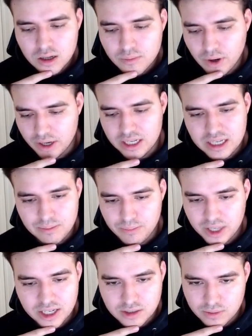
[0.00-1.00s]
But he
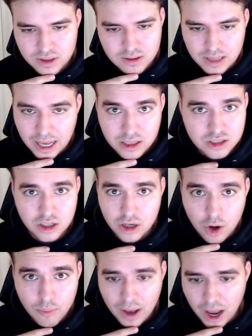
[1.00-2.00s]
plays with next to
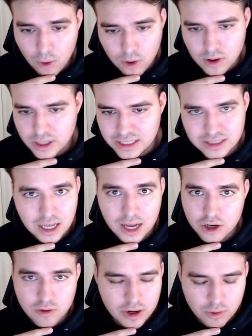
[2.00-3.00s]
no power. He's not
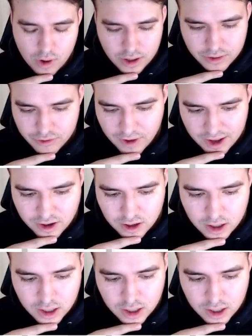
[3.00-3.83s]
a great run defender.